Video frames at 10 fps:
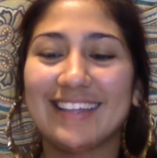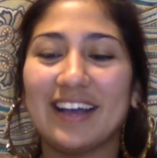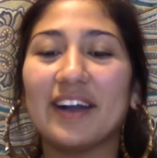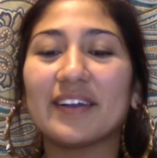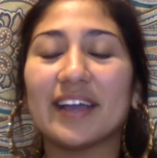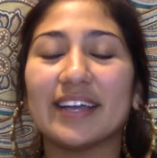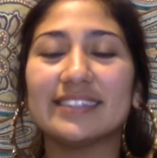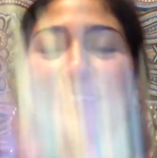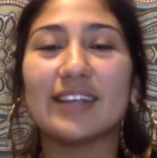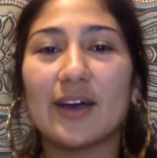Okay,
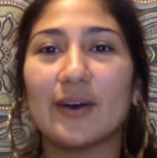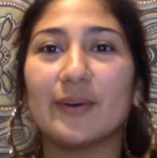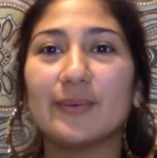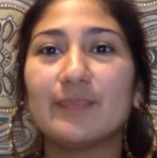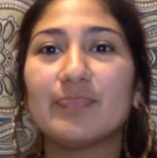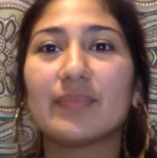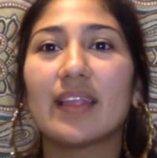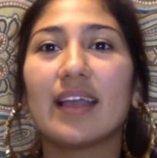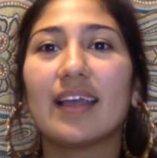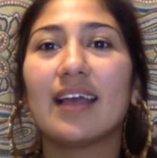so
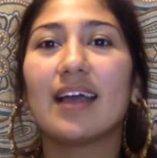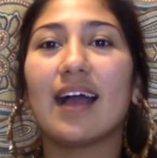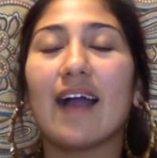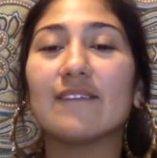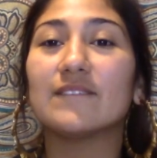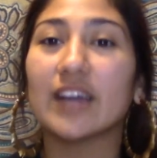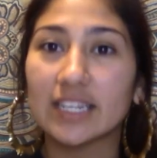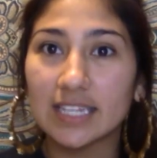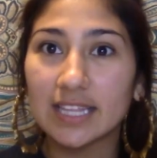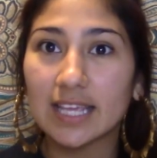I
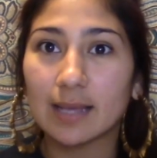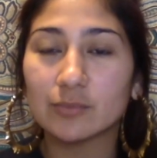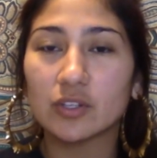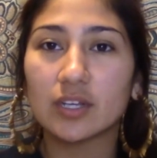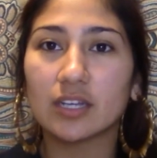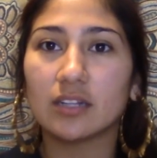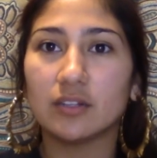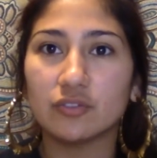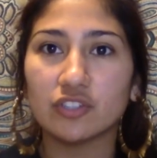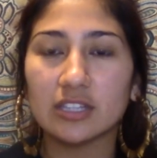finally came to a
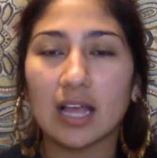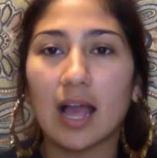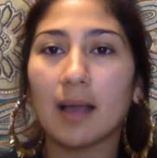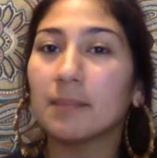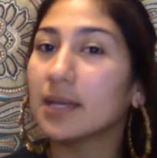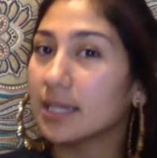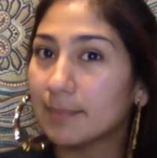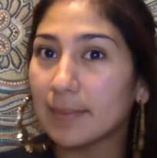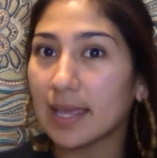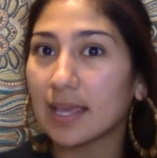conclusion that I'm gonna
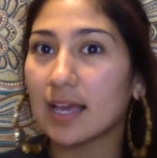make